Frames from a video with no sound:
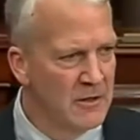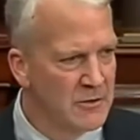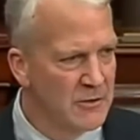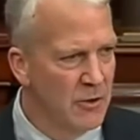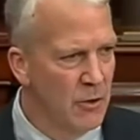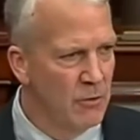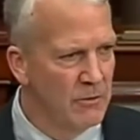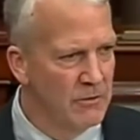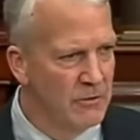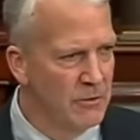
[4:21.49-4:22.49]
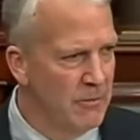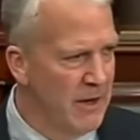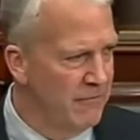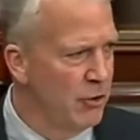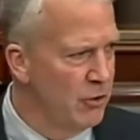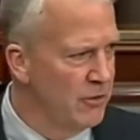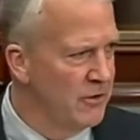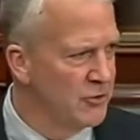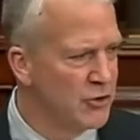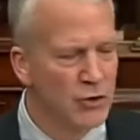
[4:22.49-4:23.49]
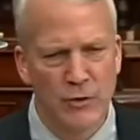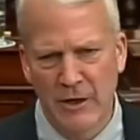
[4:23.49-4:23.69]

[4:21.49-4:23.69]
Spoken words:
So you may have heard there's two